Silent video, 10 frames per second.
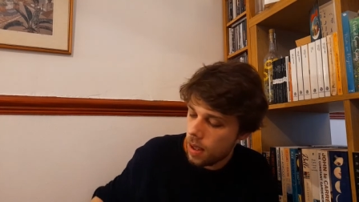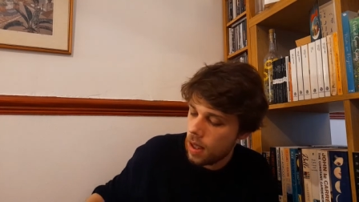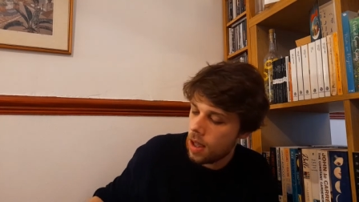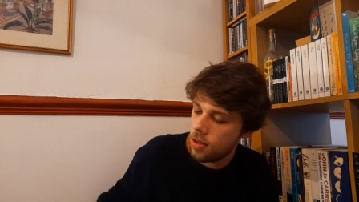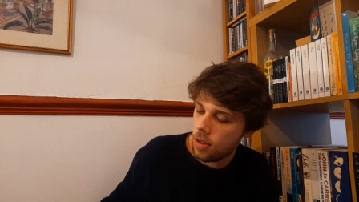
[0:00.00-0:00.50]

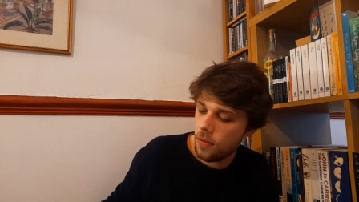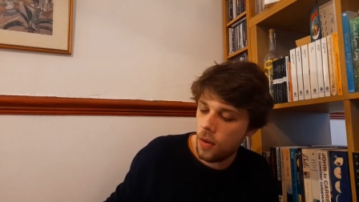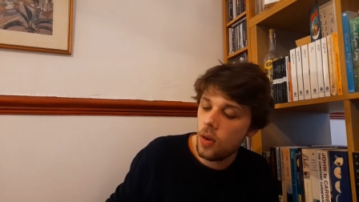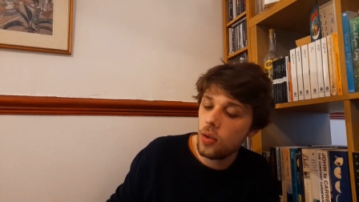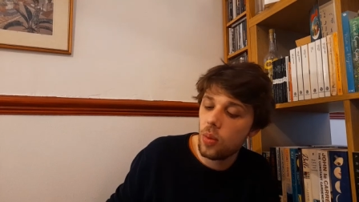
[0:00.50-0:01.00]
So the
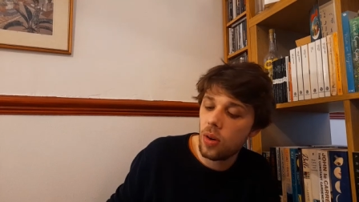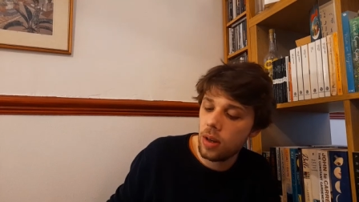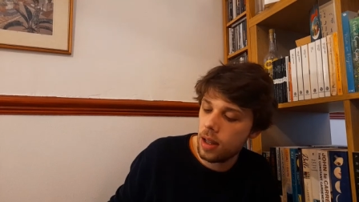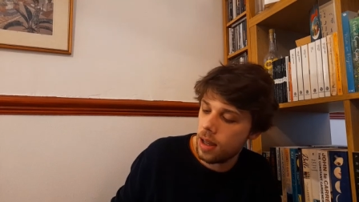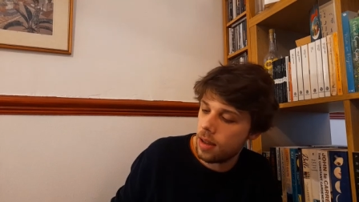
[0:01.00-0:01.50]
first
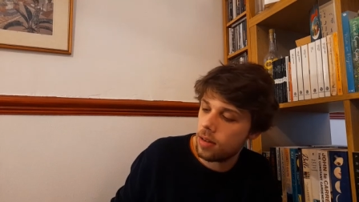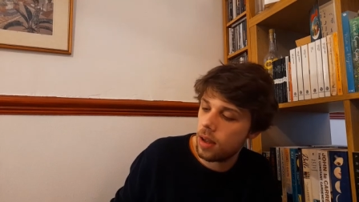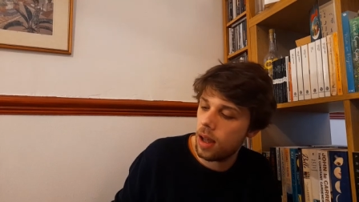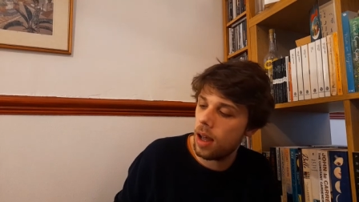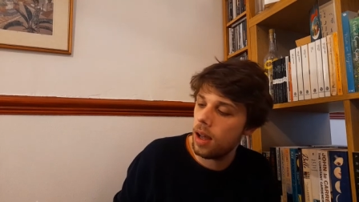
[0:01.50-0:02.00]
one is
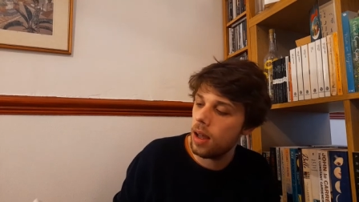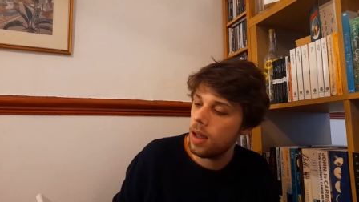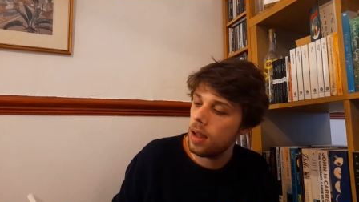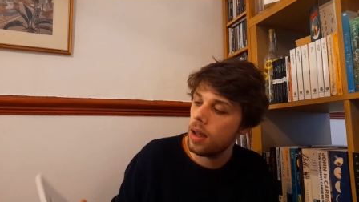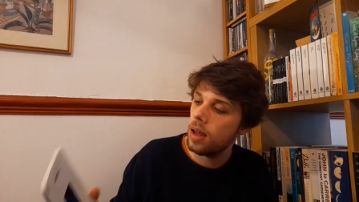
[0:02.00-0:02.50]

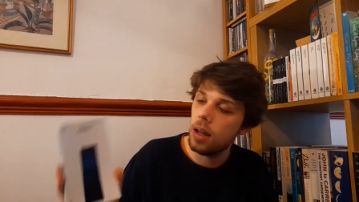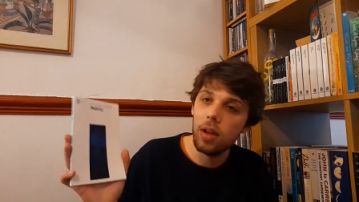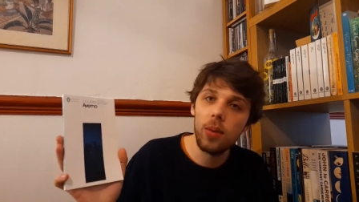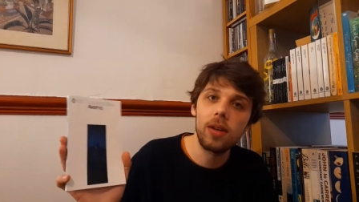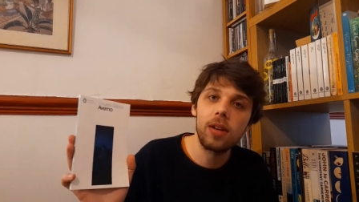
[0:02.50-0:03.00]

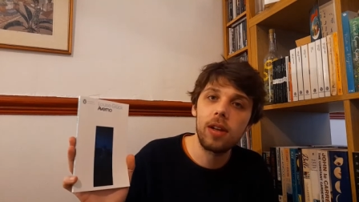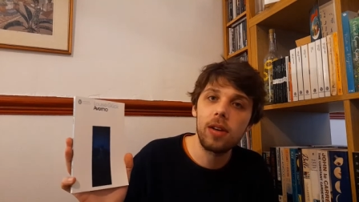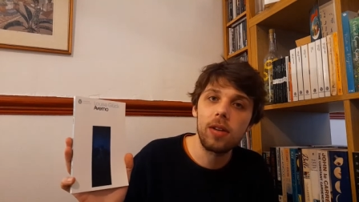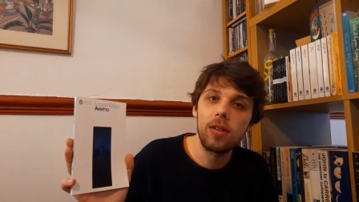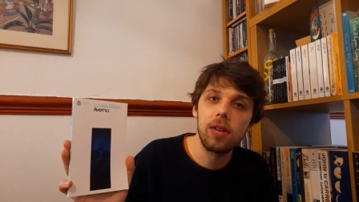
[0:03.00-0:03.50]
Louise
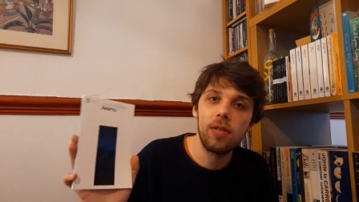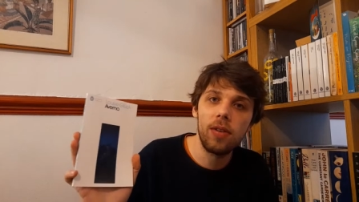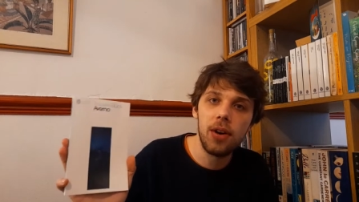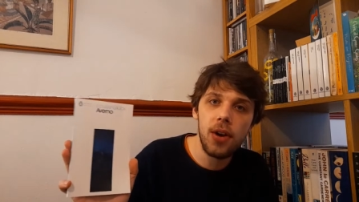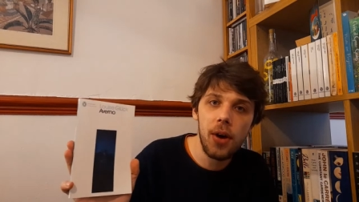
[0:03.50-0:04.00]
Glück's
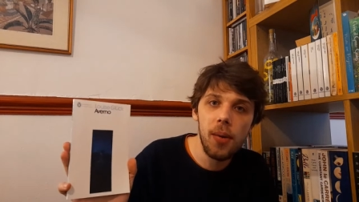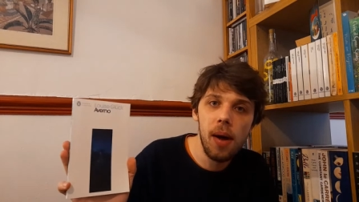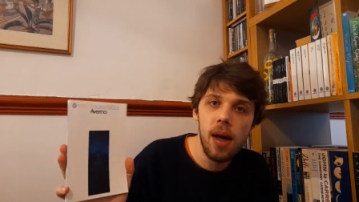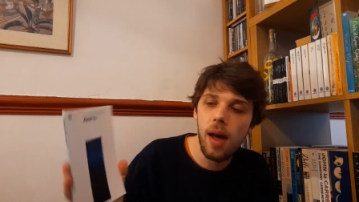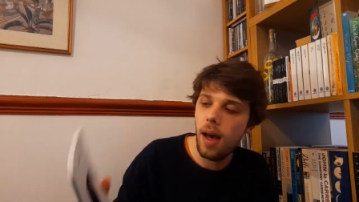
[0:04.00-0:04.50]
Averno.
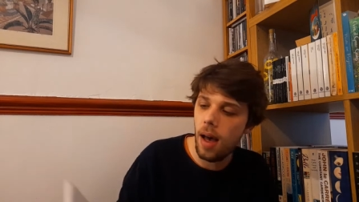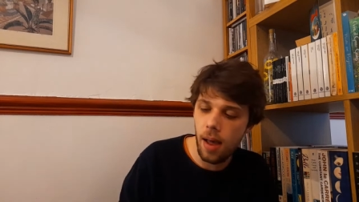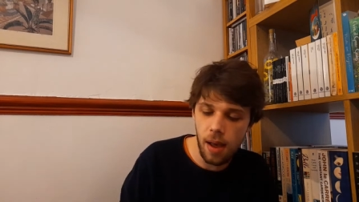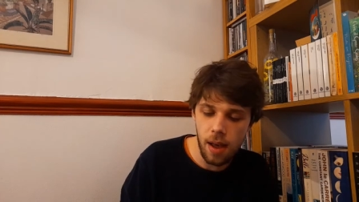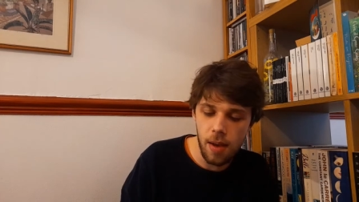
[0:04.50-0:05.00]

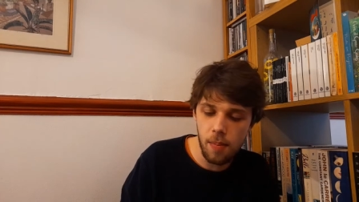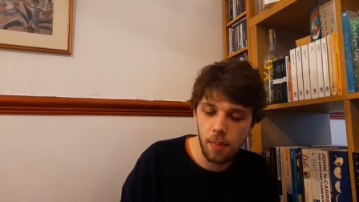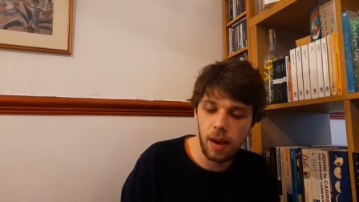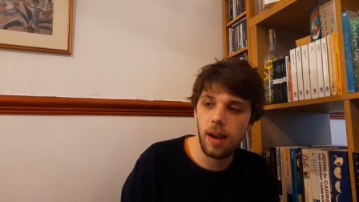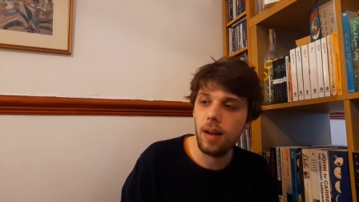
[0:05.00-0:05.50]

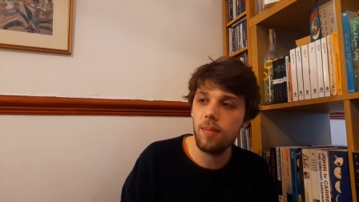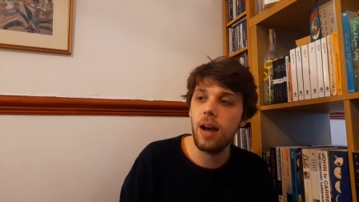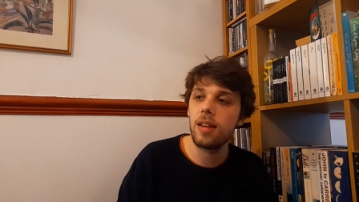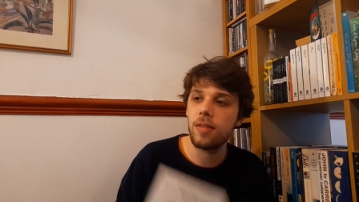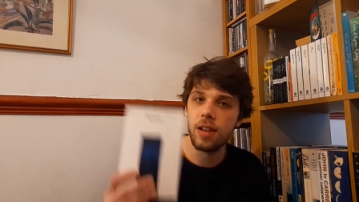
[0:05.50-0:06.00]

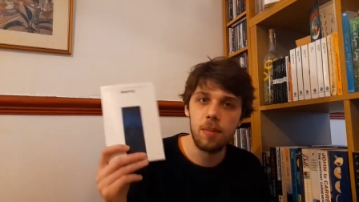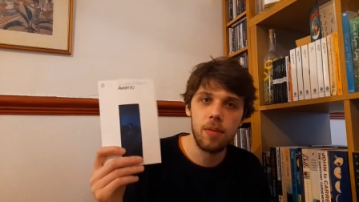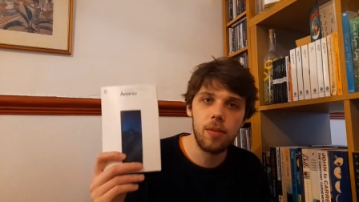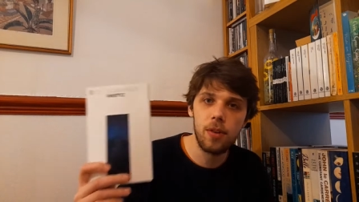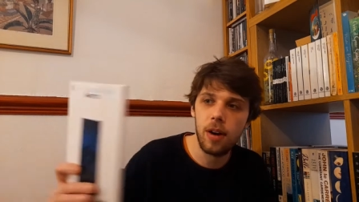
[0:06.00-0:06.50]
As I've said
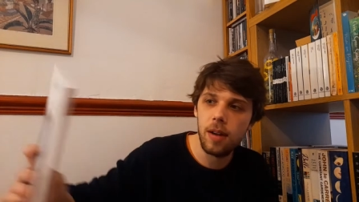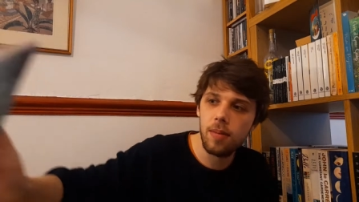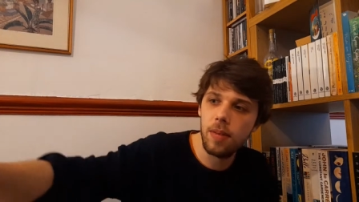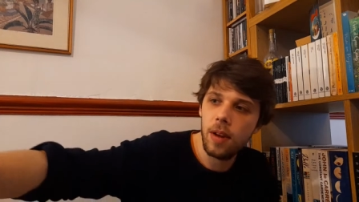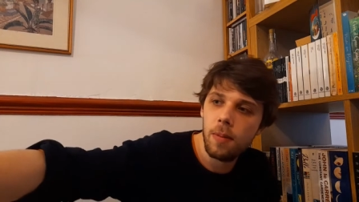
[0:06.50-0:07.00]
before,
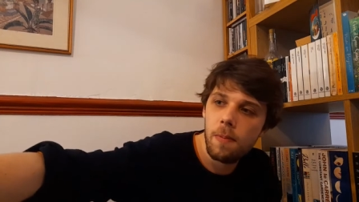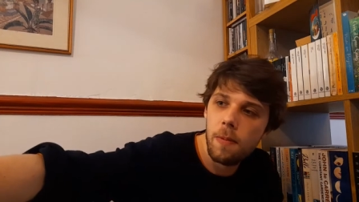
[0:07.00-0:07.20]
I'm